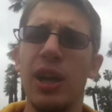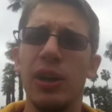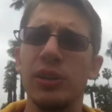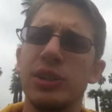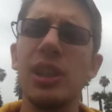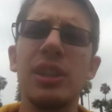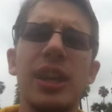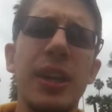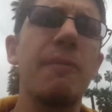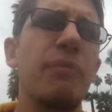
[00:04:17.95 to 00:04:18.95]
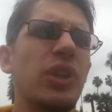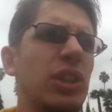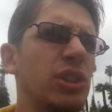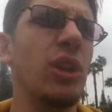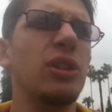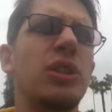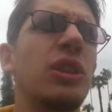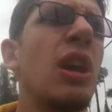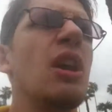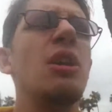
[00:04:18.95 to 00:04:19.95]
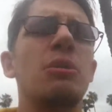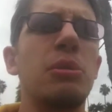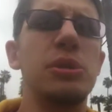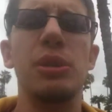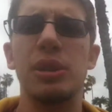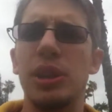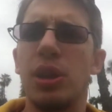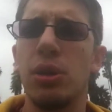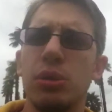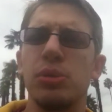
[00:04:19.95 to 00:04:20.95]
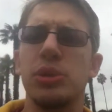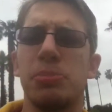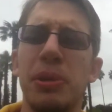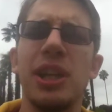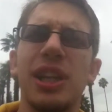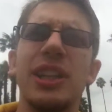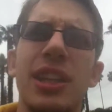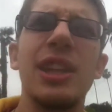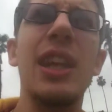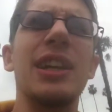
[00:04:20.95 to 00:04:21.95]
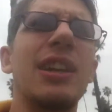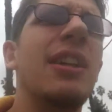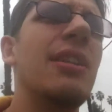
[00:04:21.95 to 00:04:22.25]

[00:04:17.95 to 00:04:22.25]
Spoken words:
on Sunday at church, we were doing the old spring cleaning thing.